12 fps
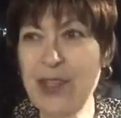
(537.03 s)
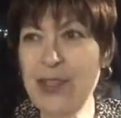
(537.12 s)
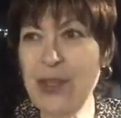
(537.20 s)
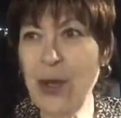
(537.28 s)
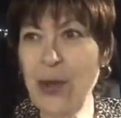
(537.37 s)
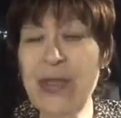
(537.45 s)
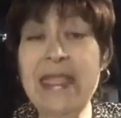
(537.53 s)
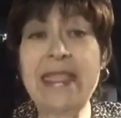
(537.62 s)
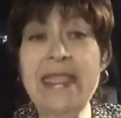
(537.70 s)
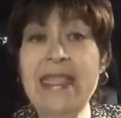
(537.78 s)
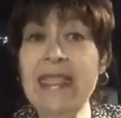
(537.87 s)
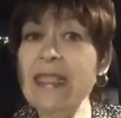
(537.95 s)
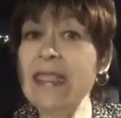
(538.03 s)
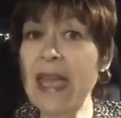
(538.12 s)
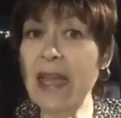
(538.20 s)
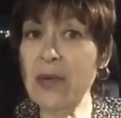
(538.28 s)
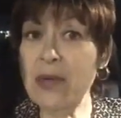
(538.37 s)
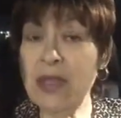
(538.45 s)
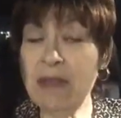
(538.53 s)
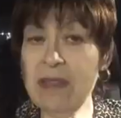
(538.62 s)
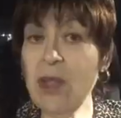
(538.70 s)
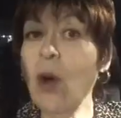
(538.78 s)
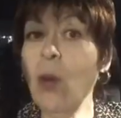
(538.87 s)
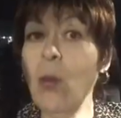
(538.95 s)
So this town
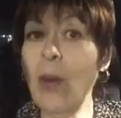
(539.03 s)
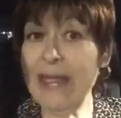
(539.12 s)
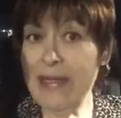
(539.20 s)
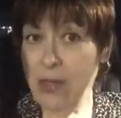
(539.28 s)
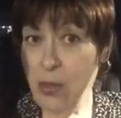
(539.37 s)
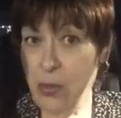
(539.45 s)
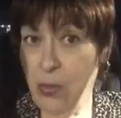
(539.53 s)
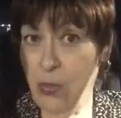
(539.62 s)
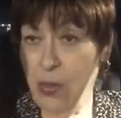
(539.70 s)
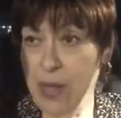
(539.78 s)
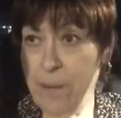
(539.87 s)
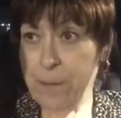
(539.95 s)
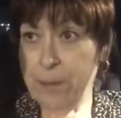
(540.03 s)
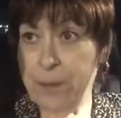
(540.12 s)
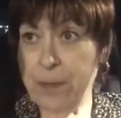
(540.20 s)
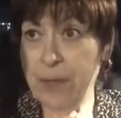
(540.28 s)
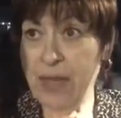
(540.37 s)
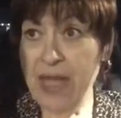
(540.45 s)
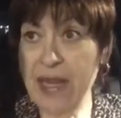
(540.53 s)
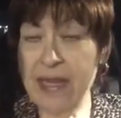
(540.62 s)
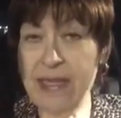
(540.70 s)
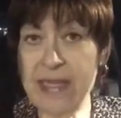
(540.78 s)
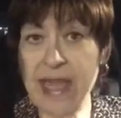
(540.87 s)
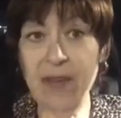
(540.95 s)
is Owasso, and
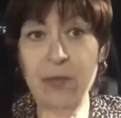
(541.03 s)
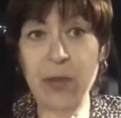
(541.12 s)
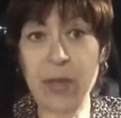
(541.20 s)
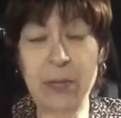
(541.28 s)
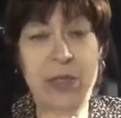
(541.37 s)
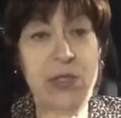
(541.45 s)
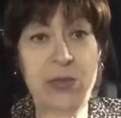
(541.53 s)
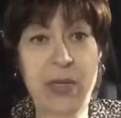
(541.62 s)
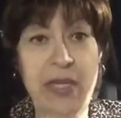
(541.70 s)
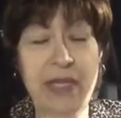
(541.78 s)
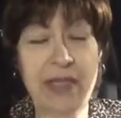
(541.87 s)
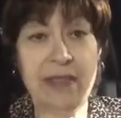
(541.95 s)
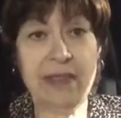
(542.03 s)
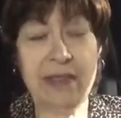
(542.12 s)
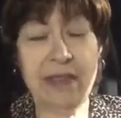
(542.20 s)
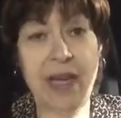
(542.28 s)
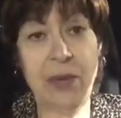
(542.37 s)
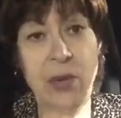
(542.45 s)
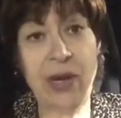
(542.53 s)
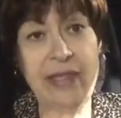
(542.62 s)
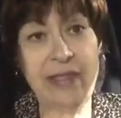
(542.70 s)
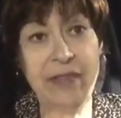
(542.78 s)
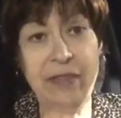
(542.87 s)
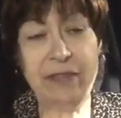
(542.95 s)
it's halfway between where I
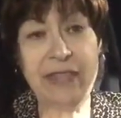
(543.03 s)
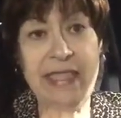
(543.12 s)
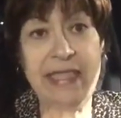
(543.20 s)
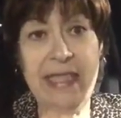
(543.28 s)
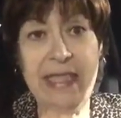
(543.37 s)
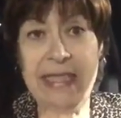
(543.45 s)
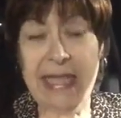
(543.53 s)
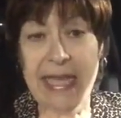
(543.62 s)
live in Flint and